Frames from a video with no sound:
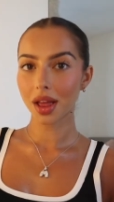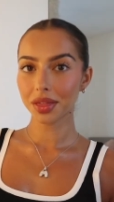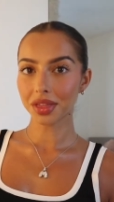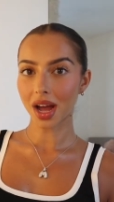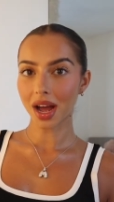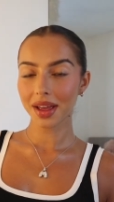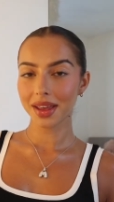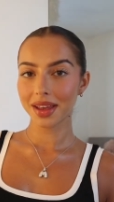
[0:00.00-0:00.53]
And
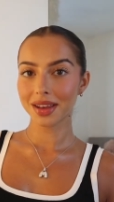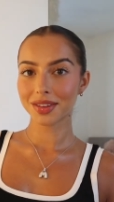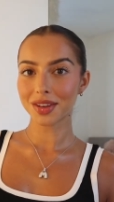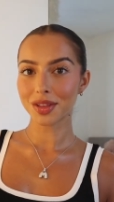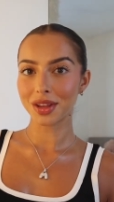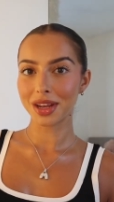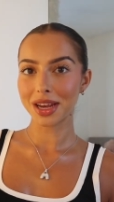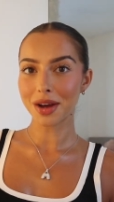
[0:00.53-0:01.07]
that is
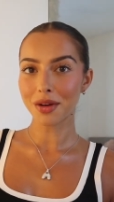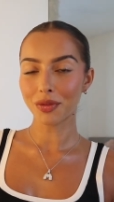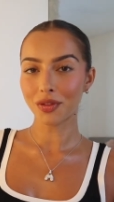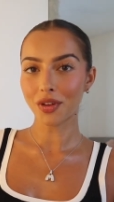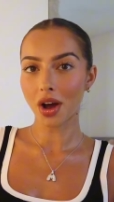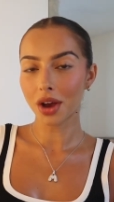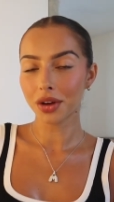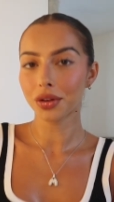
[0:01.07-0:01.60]
the
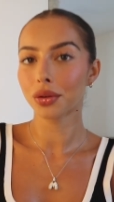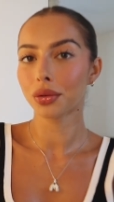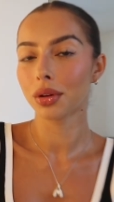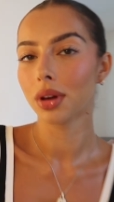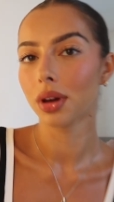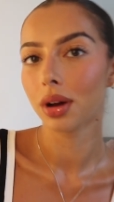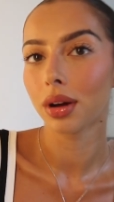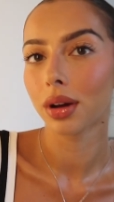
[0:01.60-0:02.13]
final
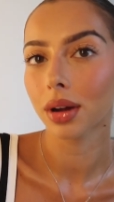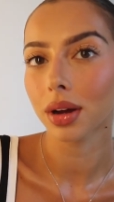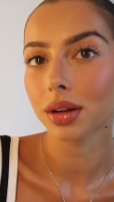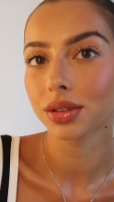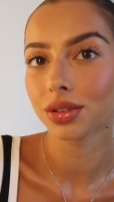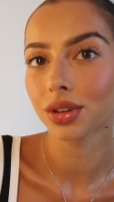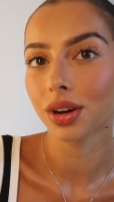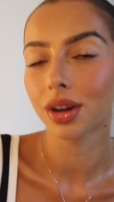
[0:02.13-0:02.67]
look
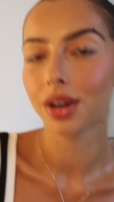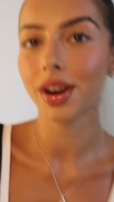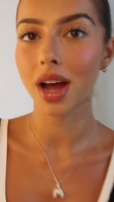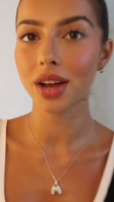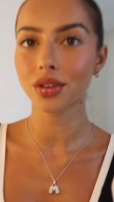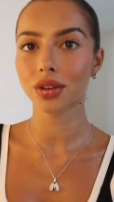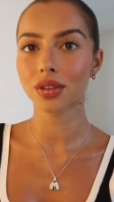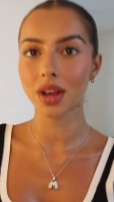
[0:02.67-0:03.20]
done. I
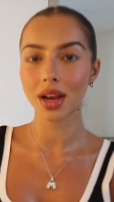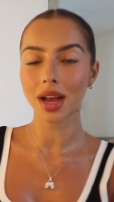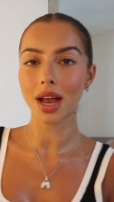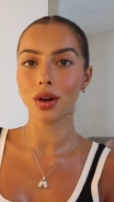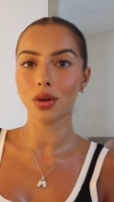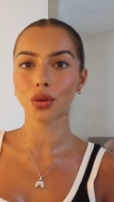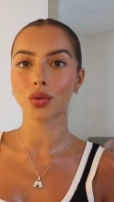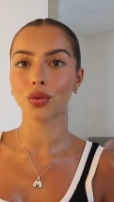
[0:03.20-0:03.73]
just think
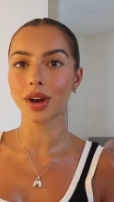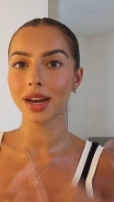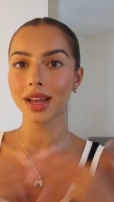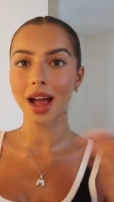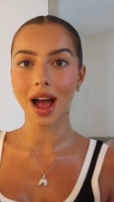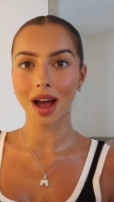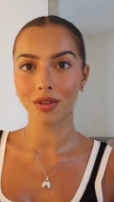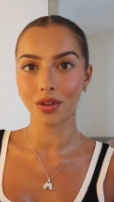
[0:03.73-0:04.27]
it looks
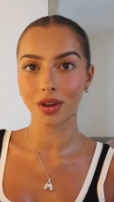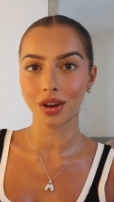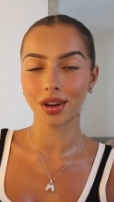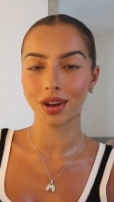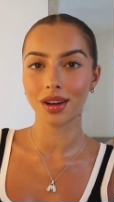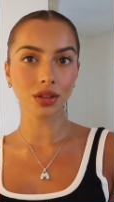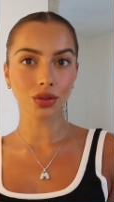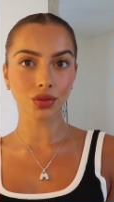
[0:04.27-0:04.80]
really
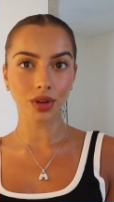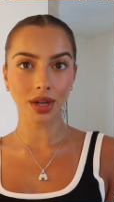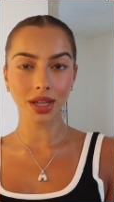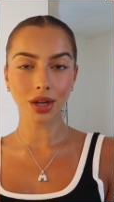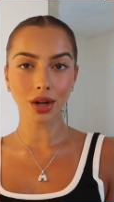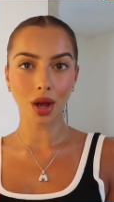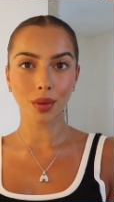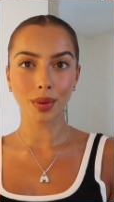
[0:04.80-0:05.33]
effortless, it looks really
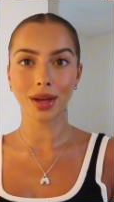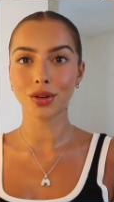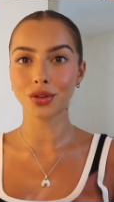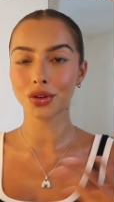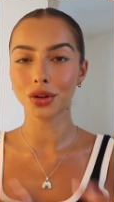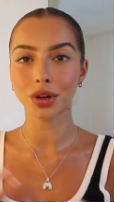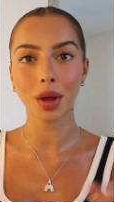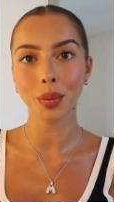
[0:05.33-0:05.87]
glowy, it
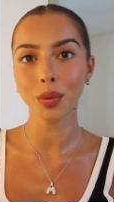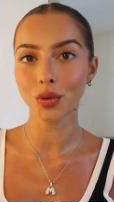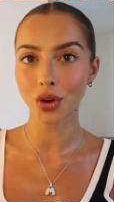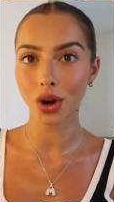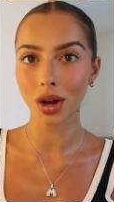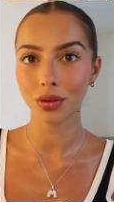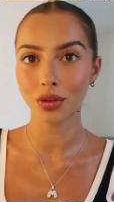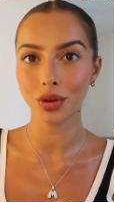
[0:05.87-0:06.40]
doesn't look like we've
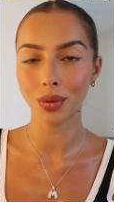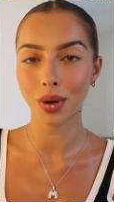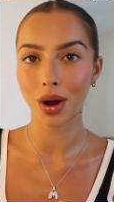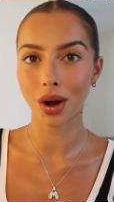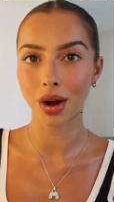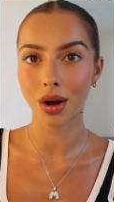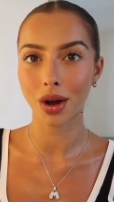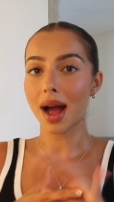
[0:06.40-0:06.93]
tried too
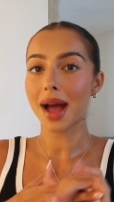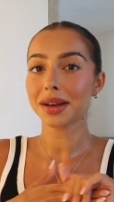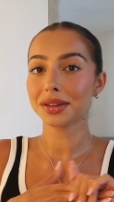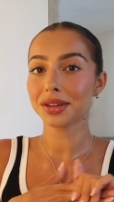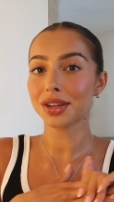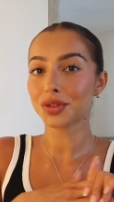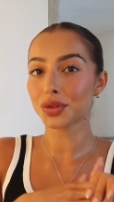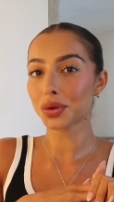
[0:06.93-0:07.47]
hard, and
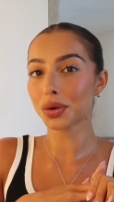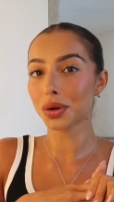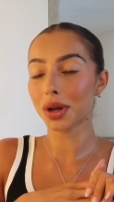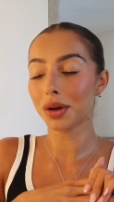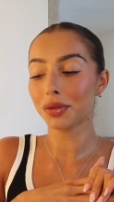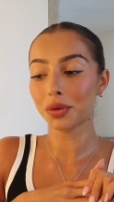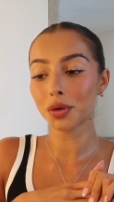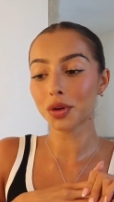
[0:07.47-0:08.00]
it's all
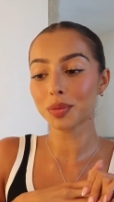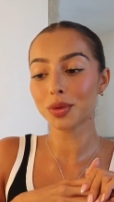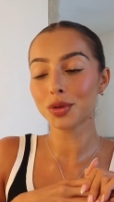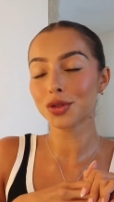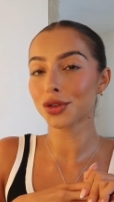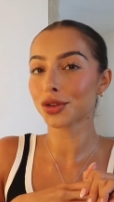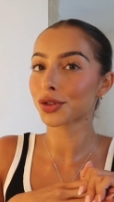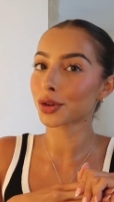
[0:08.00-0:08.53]
affordable
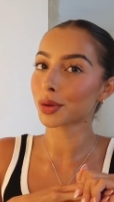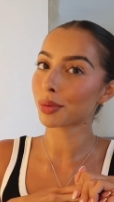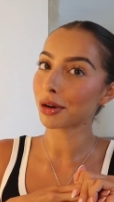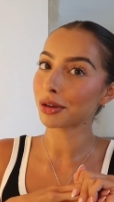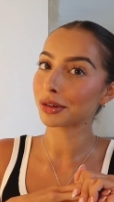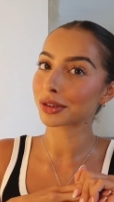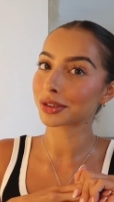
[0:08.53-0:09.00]
drugstore products.